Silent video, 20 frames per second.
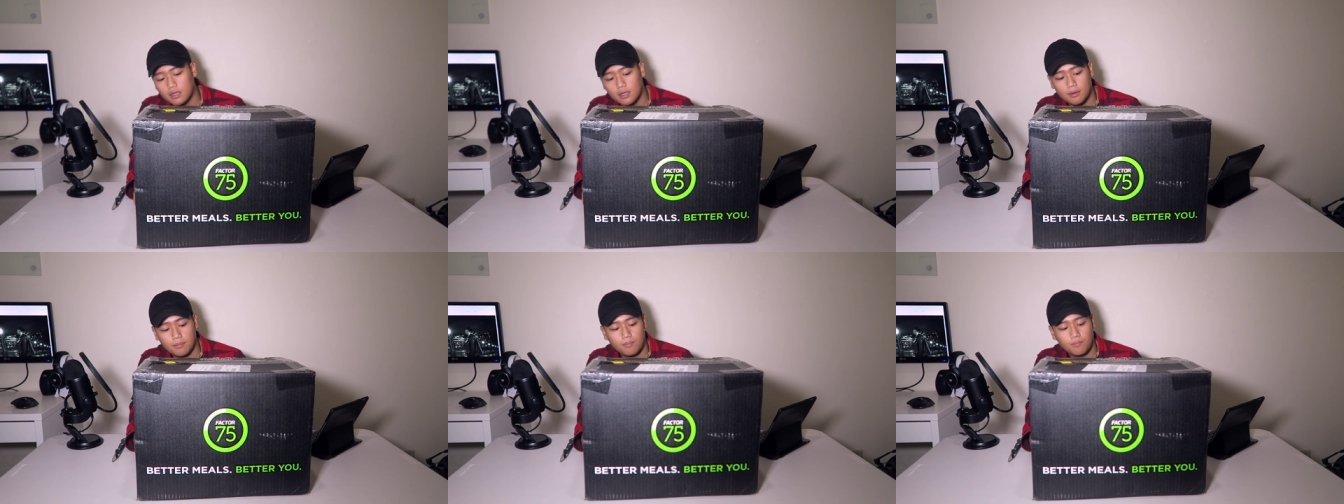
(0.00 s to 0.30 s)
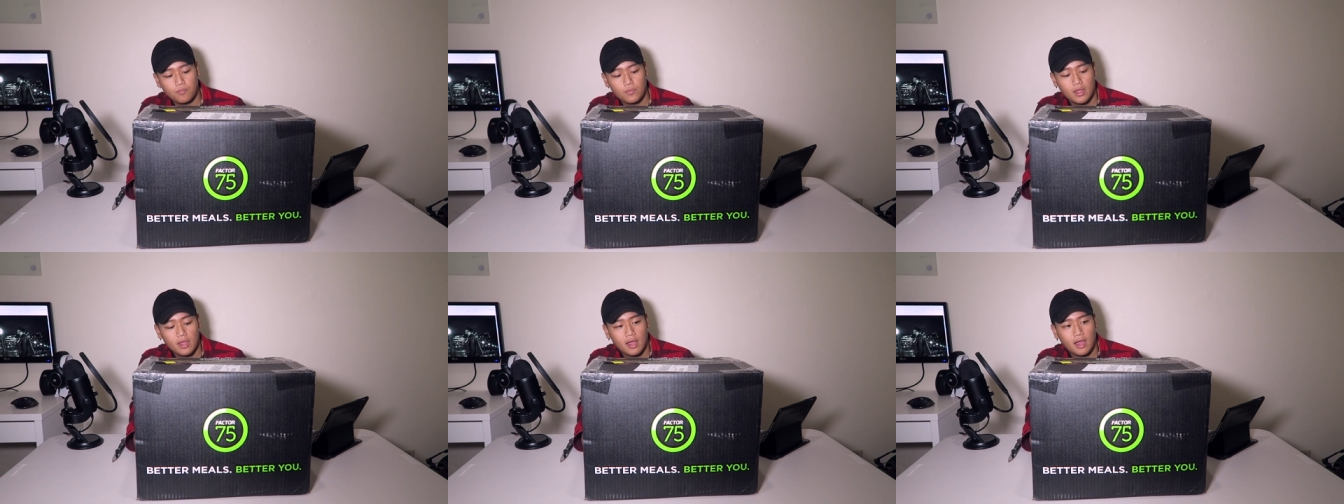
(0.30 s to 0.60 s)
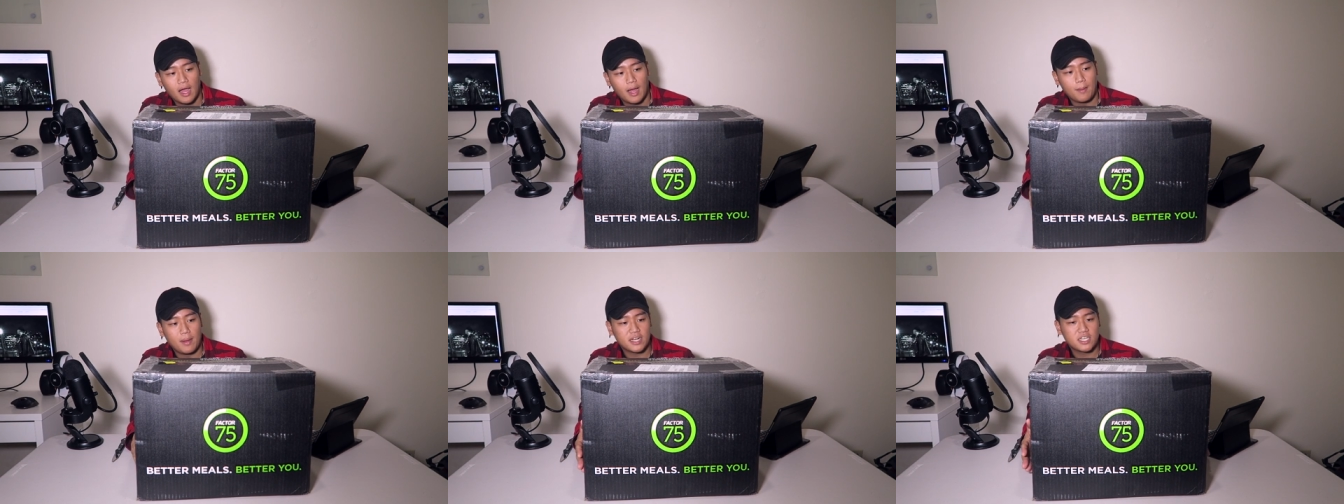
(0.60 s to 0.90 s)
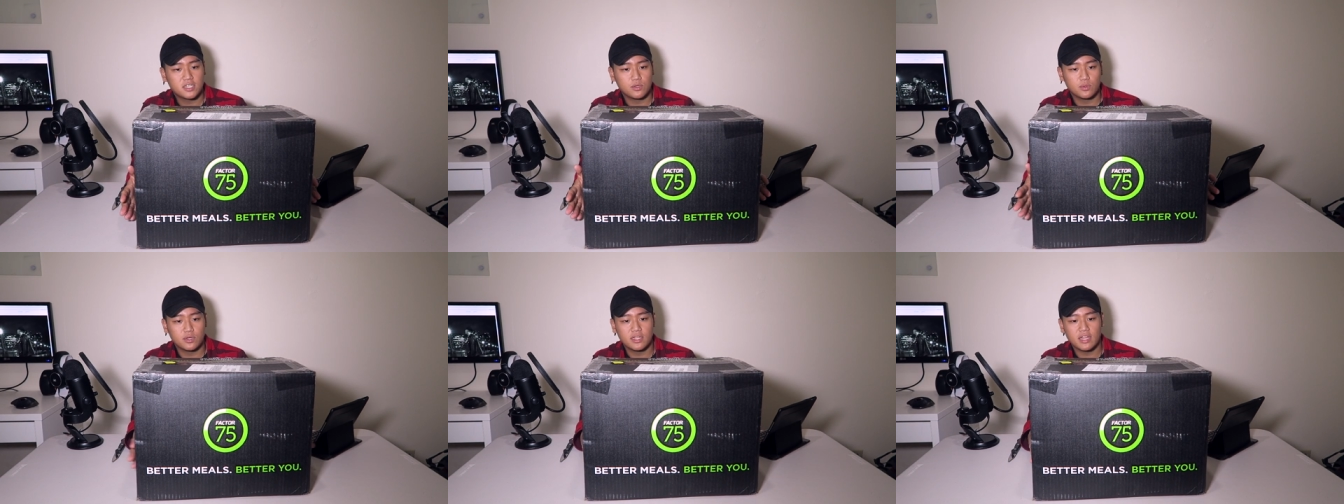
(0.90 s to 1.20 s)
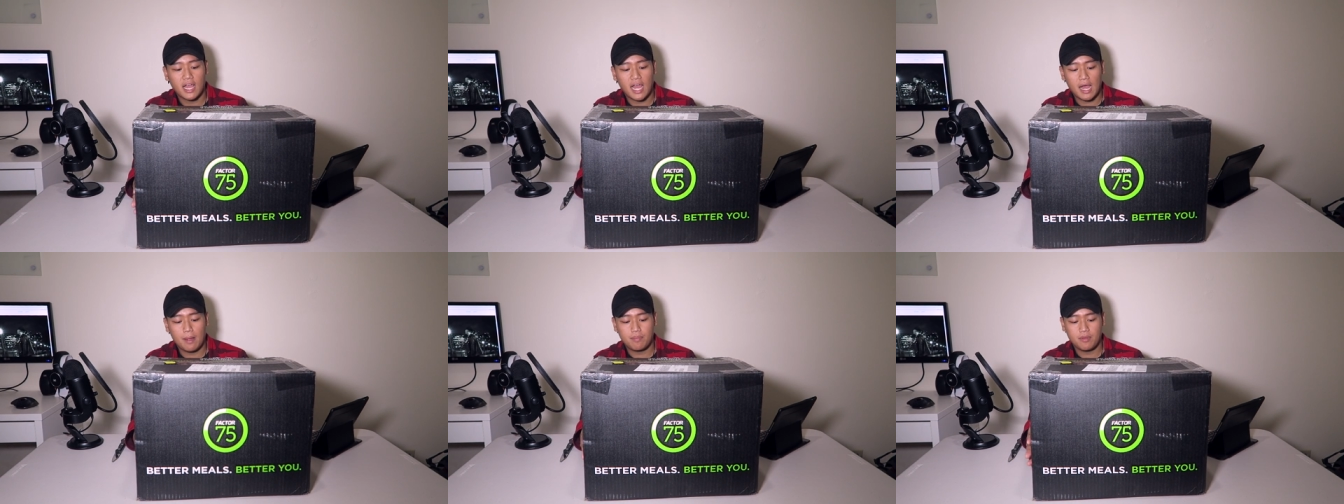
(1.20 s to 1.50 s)
I'm actually
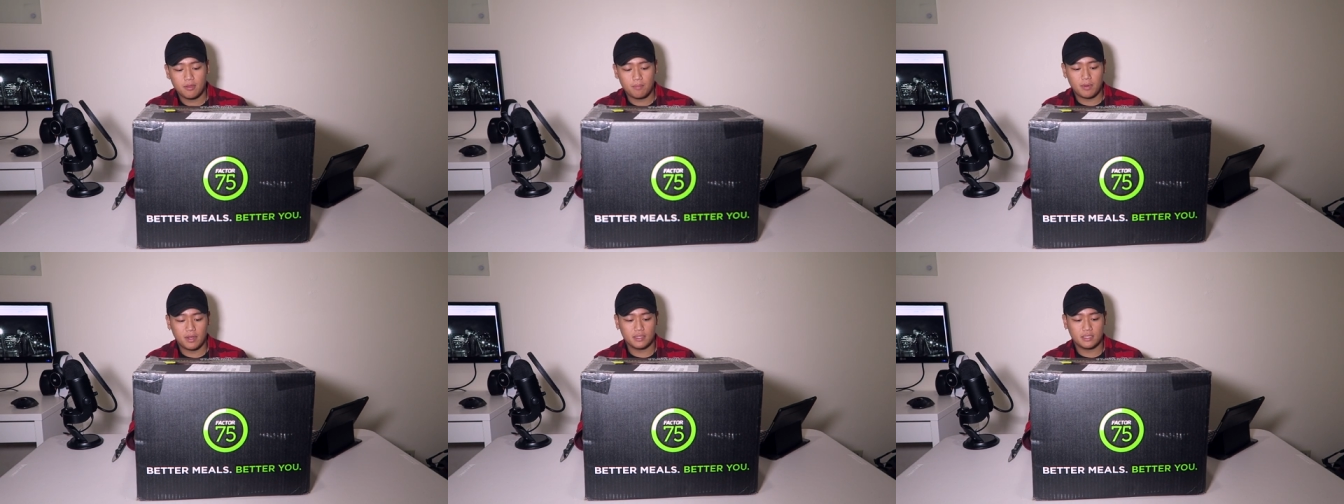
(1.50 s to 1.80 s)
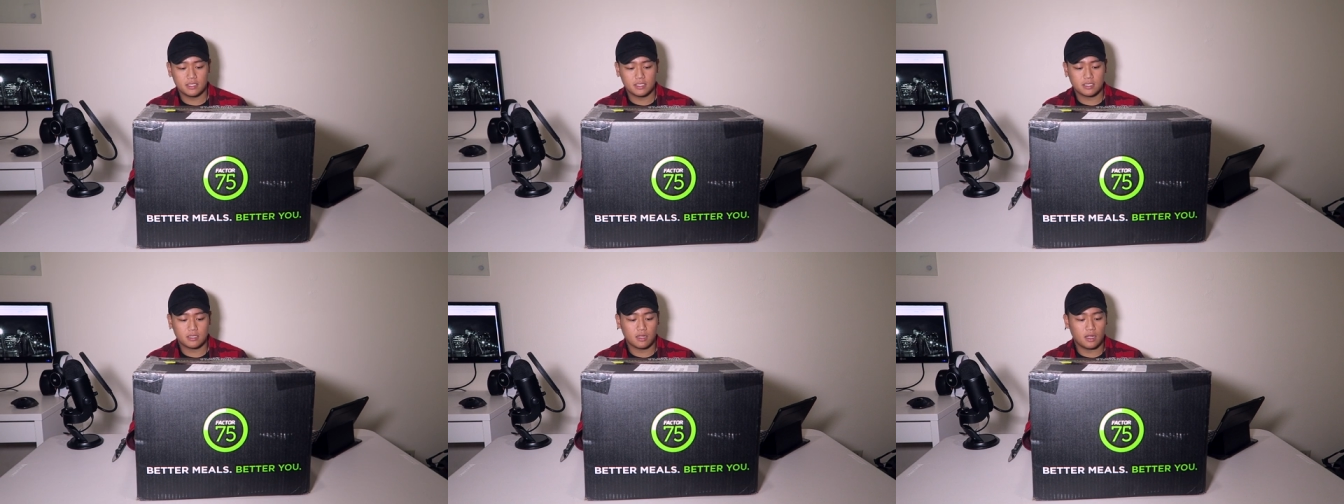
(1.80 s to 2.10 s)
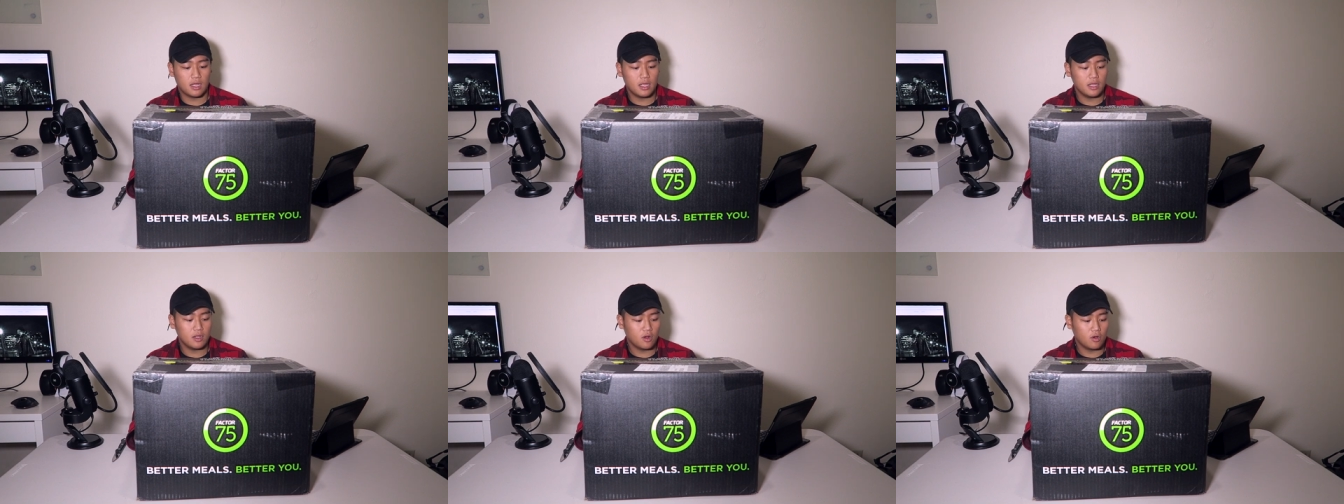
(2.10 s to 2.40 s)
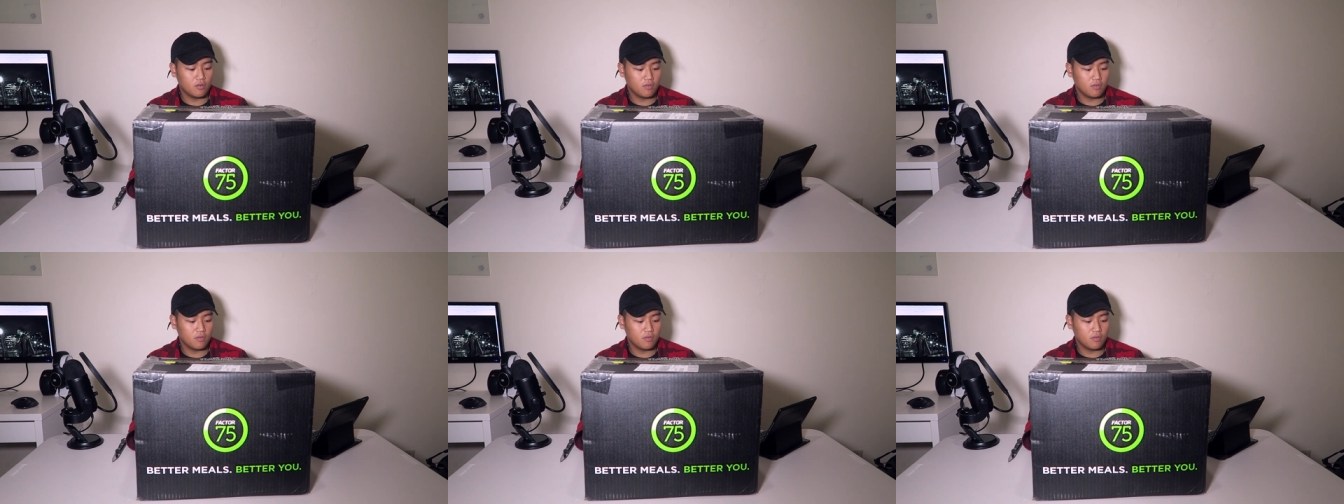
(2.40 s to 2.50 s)
really happy about this client.